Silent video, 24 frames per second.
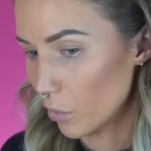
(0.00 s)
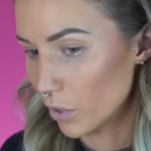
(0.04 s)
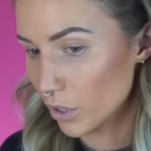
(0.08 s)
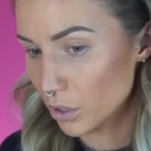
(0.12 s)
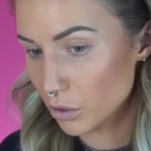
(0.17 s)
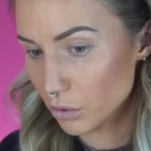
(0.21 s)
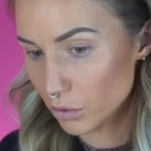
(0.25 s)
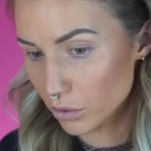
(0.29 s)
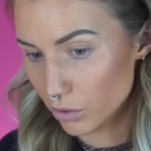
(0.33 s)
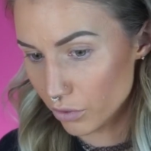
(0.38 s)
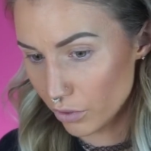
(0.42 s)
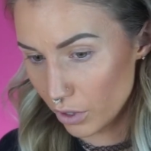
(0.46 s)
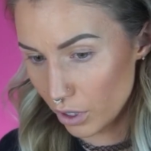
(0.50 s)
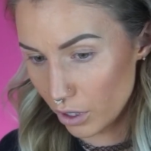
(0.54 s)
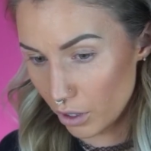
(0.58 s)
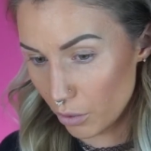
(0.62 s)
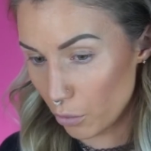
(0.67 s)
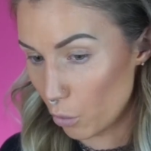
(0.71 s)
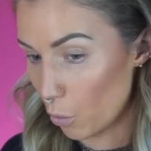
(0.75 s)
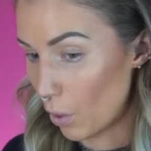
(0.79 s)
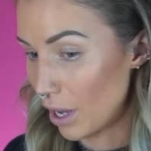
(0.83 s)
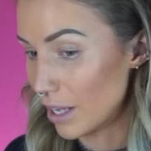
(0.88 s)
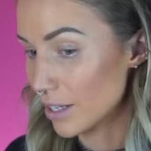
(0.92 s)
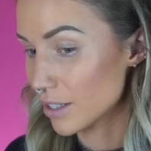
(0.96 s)
this one's
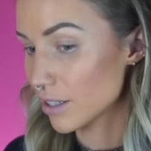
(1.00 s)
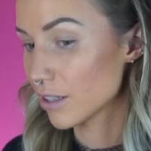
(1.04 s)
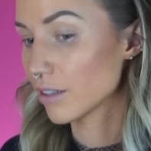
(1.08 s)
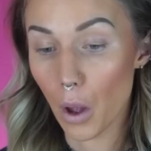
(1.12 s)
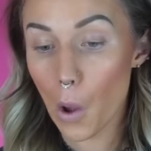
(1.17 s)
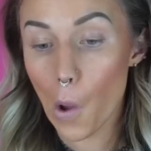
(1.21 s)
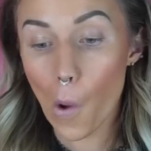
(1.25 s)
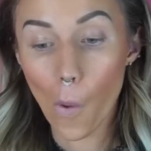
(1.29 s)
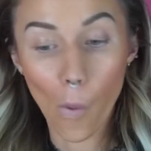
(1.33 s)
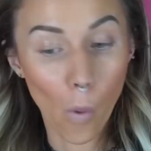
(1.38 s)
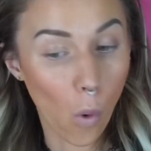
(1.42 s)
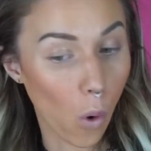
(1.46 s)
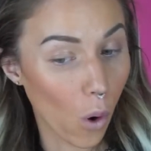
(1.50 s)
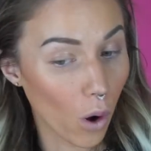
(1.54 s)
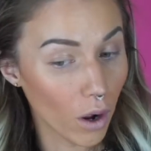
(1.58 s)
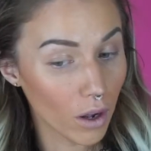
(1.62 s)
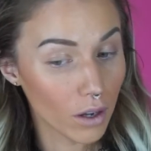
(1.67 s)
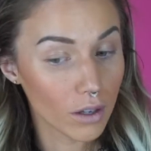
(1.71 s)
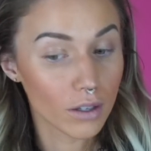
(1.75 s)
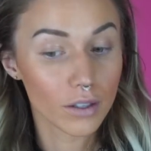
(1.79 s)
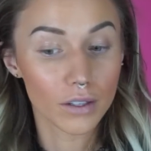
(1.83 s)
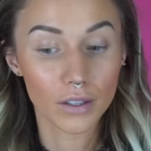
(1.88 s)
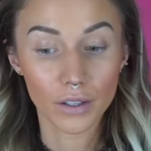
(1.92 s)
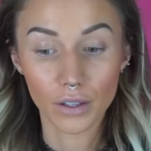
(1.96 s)
very wet.
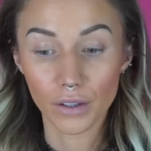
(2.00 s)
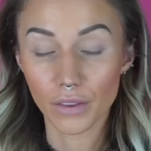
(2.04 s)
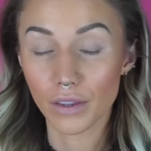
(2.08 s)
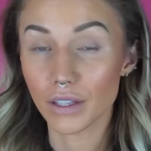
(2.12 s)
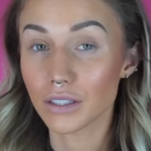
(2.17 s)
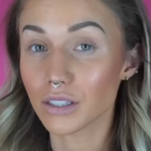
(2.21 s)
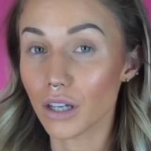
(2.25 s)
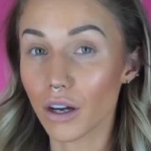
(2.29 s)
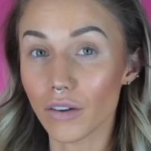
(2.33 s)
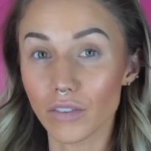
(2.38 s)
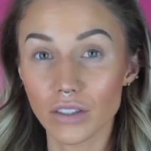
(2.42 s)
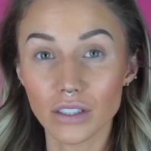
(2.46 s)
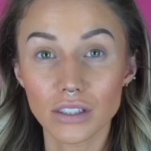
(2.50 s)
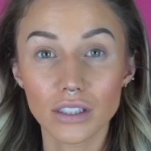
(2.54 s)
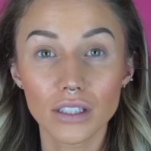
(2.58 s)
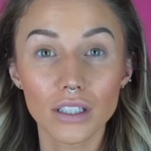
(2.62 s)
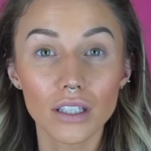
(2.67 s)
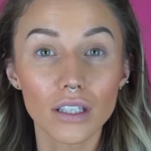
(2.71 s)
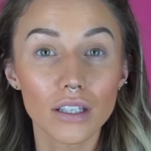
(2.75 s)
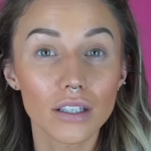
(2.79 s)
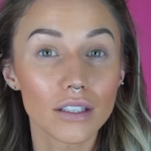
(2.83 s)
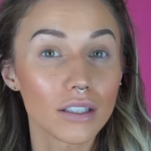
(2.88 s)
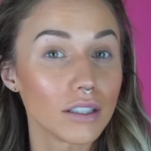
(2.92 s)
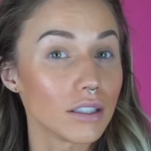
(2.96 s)
This
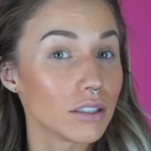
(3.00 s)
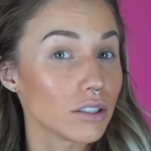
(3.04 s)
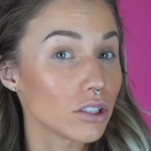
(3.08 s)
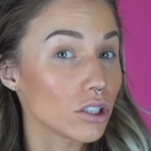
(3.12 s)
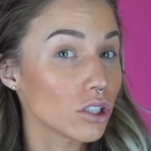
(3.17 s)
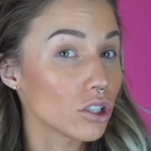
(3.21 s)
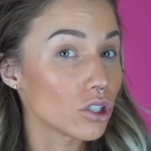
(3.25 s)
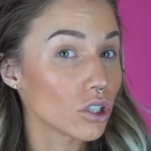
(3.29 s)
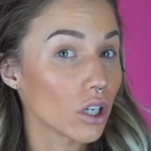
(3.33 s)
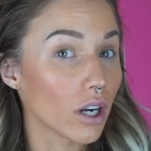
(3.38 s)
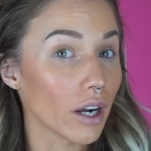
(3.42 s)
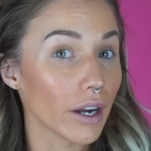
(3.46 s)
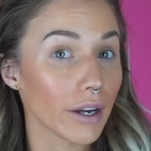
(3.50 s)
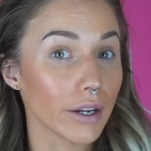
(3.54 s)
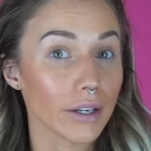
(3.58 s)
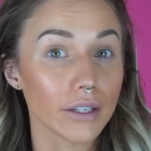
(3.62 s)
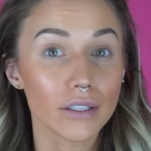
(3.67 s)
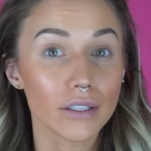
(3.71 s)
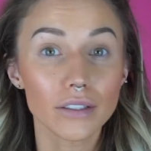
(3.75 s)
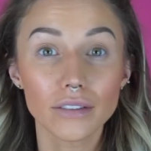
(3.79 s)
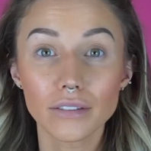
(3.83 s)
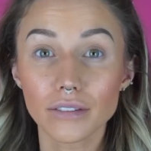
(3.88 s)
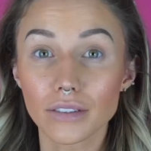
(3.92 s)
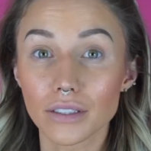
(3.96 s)
obviously it needs to
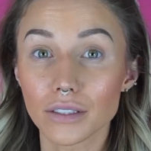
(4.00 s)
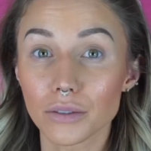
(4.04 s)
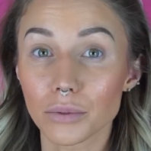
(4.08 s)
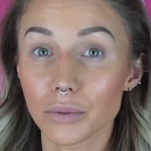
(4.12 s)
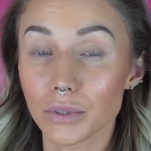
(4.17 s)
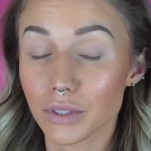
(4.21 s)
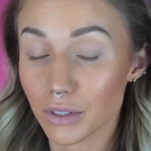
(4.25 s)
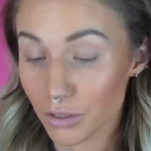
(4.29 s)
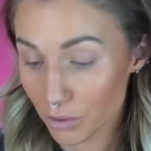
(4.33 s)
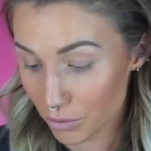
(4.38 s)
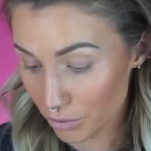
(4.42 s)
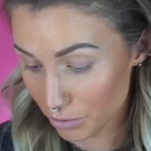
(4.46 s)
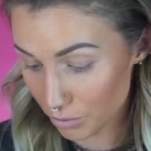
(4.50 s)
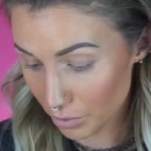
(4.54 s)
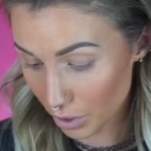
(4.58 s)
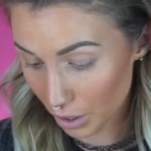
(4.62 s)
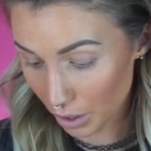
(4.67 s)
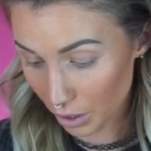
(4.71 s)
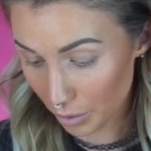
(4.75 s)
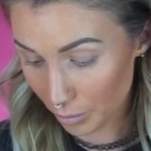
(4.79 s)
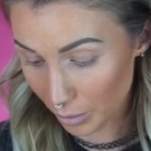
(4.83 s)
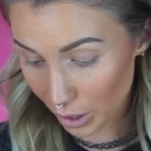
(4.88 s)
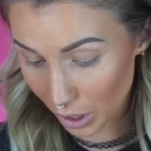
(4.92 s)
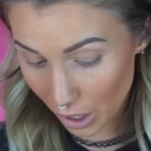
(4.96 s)
dry. This one's a
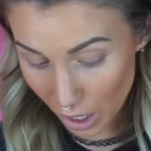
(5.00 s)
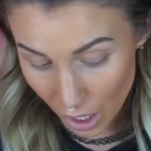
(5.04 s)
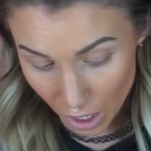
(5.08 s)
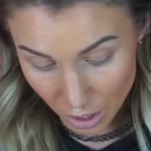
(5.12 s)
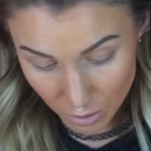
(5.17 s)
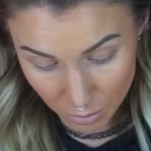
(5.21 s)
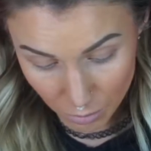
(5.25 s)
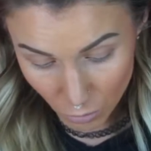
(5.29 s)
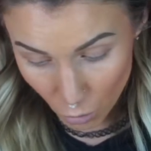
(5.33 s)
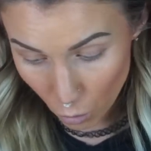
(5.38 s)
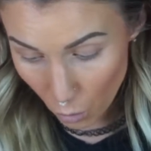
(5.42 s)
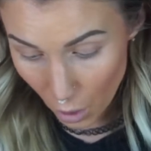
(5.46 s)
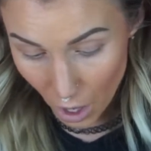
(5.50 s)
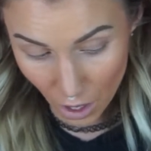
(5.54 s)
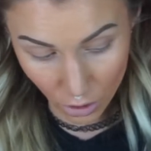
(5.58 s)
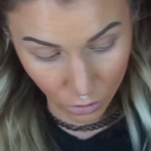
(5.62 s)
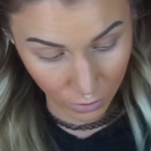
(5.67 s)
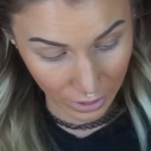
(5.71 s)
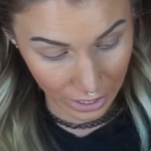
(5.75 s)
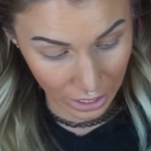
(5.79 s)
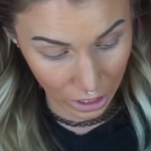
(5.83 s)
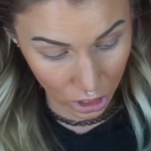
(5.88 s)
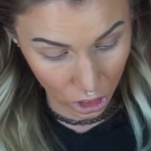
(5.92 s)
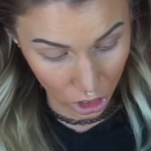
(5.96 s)
lot
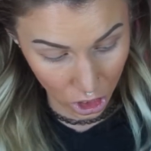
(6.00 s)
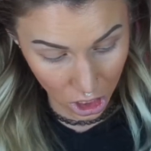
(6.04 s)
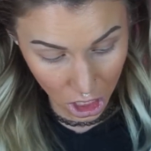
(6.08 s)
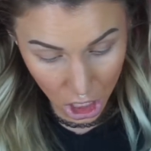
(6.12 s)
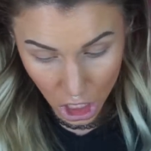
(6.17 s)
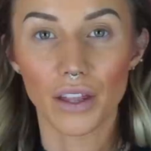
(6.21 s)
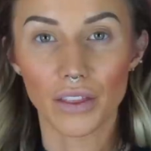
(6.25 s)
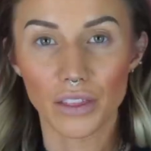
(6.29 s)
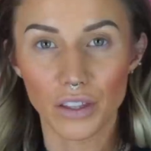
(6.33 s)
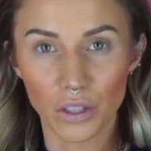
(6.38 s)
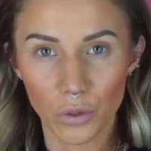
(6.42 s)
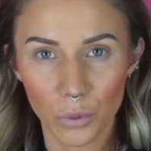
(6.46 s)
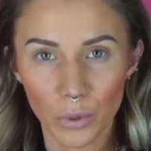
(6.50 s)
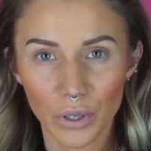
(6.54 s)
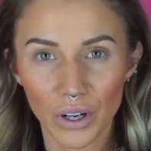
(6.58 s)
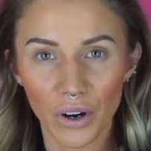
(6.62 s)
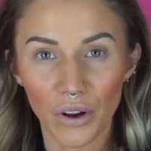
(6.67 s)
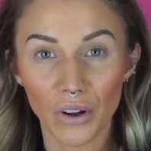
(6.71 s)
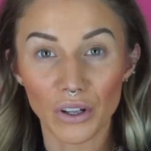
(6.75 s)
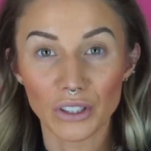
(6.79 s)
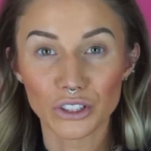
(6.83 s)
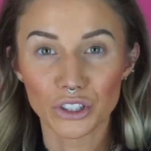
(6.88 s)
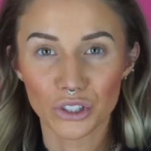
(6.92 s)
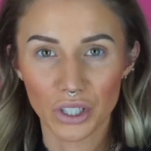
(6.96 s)
waterier. I think we're
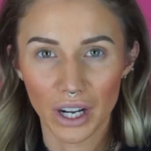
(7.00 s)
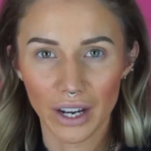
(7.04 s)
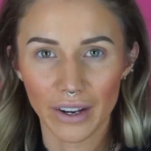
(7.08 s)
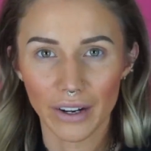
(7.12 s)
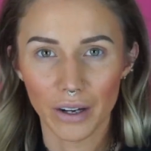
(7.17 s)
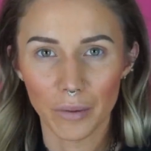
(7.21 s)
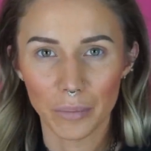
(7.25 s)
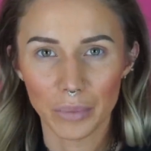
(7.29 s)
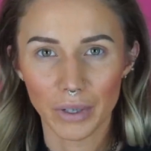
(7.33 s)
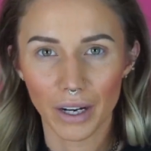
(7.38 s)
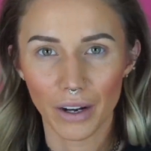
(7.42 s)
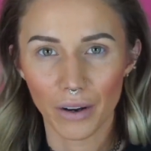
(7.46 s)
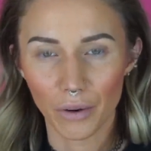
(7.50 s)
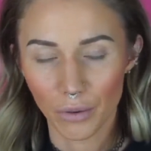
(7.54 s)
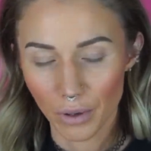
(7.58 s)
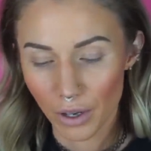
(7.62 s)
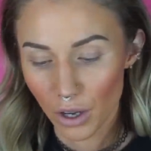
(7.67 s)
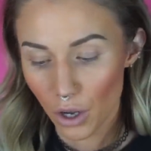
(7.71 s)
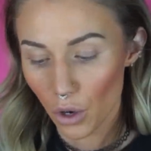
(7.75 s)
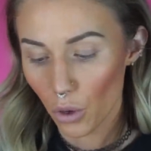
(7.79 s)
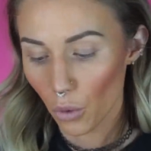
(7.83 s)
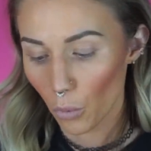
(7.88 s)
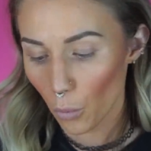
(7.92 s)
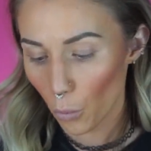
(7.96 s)
all dried up now.
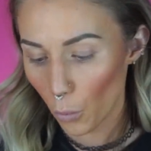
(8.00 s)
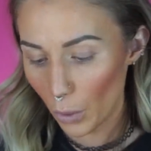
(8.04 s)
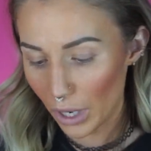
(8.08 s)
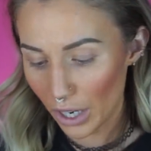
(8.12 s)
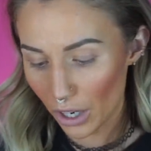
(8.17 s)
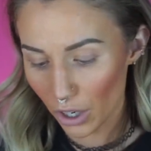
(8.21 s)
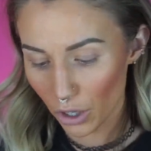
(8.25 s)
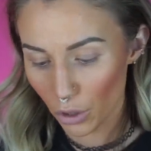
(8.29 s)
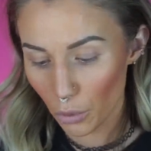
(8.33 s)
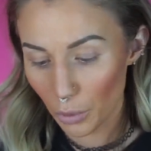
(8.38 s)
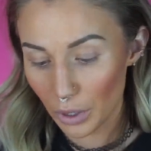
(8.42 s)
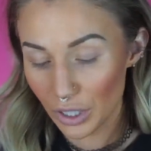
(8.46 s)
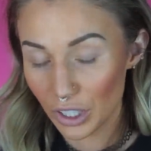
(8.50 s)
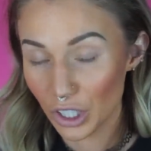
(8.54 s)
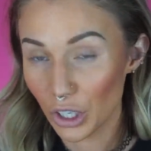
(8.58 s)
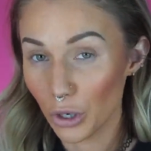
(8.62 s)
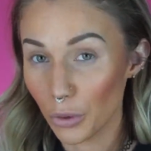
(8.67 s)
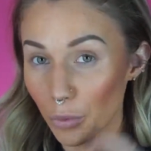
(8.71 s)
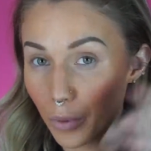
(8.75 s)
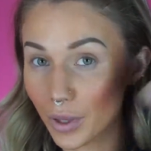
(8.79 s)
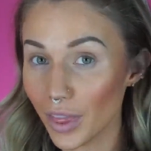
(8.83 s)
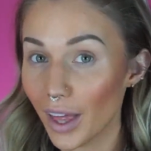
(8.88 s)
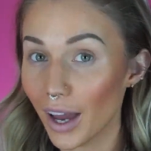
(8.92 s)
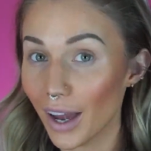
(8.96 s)
We are going to
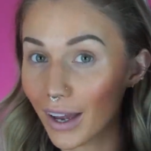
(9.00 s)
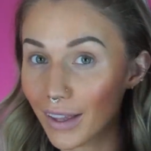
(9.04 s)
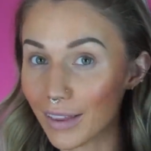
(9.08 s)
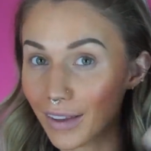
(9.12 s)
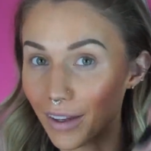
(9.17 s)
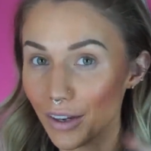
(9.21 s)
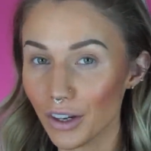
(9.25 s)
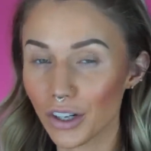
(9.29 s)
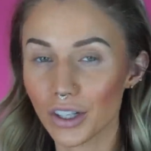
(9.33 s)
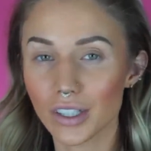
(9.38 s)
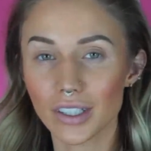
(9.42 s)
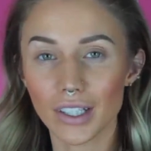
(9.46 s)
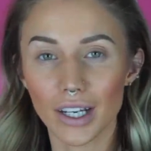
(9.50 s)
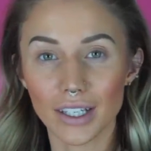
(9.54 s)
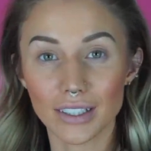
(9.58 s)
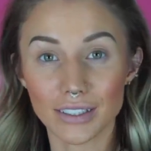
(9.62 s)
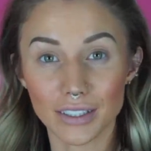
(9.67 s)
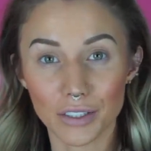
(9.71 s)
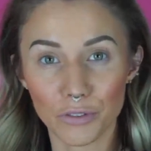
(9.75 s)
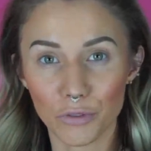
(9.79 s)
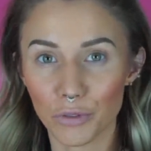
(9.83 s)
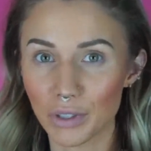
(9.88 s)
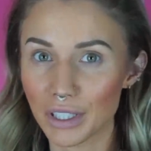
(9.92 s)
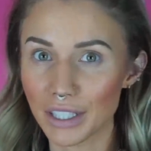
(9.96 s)
go with highlighter
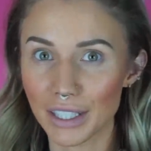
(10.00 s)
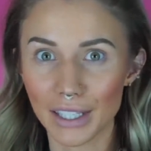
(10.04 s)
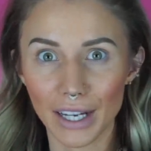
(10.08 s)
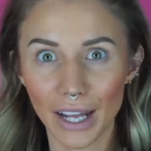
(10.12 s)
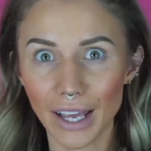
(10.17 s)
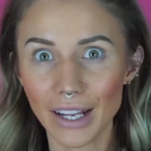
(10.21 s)
as if we need